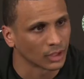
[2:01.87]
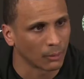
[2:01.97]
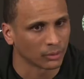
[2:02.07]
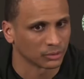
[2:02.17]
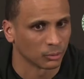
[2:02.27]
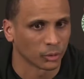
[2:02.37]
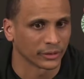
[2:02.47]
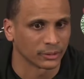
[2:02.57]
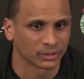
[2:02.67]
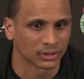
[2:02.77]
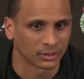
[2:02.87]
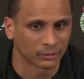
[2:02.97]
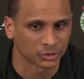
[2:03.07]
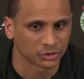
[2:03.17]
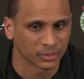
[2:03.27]
I wasn't worried he was going to go. I
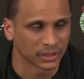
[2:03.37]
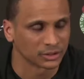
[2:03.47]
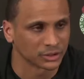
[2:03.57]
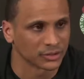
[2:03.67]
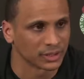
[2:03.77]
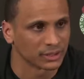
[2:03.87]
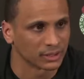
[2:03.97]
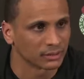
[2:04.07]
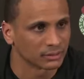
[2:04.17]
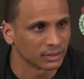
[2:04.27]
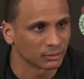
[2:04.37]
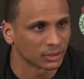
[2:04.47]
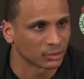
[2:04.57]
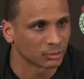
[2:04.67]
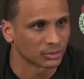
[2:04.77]
was just making sure that he did it. I
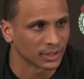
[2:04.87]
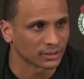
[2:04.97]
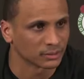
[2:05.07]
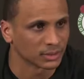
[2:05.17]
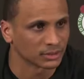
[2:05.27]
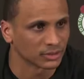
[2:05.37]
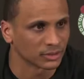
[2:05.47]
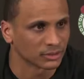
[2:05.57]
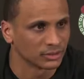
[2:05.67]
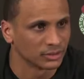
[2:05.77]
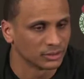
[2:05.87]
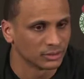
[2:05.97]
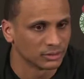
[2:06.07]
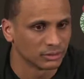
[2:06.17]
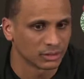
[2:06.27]
wanted to protect him, that's all.
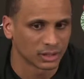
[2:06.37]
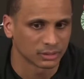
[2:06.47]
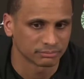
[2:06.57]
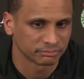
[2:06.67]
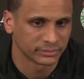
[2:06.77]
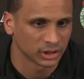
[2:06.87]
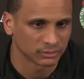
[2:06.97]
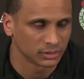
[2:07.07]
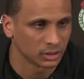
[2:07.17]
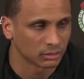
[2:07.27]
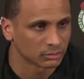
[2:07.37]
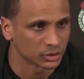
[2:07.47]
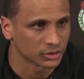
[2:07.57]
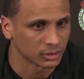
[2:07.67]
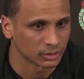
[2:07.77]
But, you know,
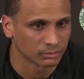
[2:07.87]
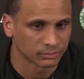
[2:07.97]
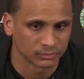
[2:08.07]
just a...